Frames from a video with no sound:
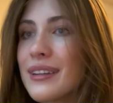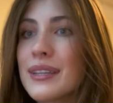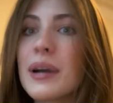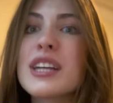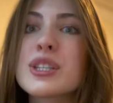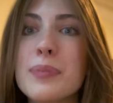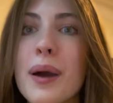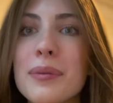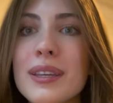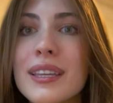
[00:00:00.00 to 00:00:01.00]
I should
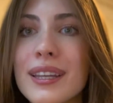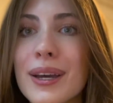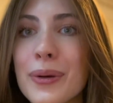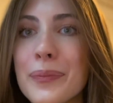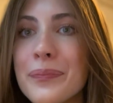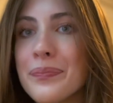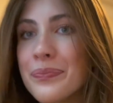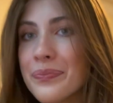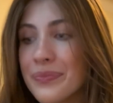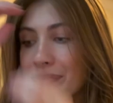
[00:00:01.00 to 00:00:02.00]
probably,
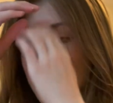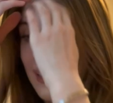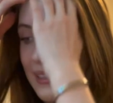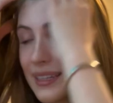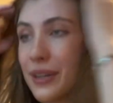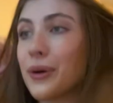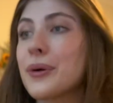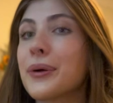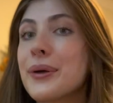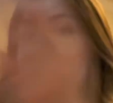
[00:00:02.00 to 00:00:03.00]

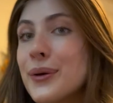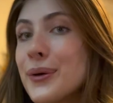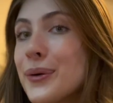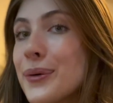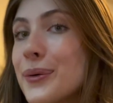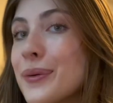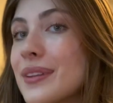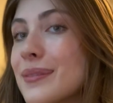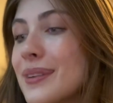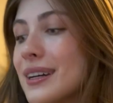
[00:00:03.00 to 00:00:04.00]
deal
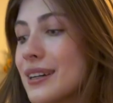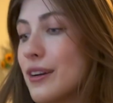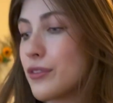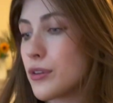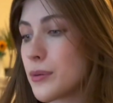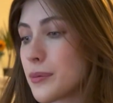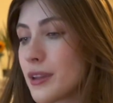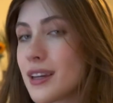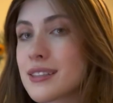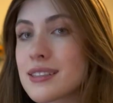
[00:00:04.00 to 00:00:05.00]
with my
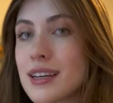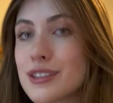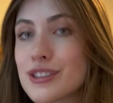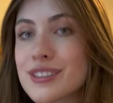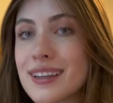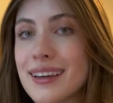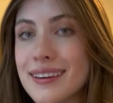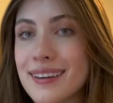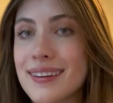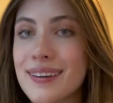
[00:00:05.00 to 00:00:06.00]
uncomfortableness and just
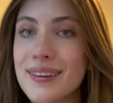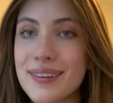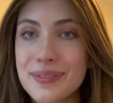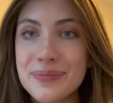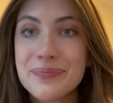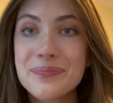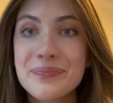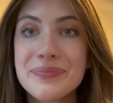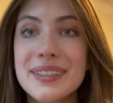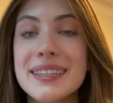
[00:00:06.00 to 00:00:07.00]
like
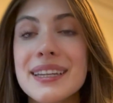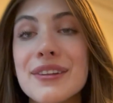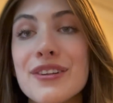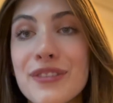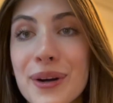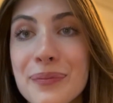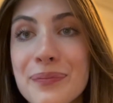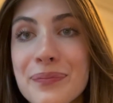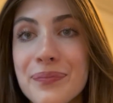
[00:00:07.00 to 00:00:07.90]
continue to film.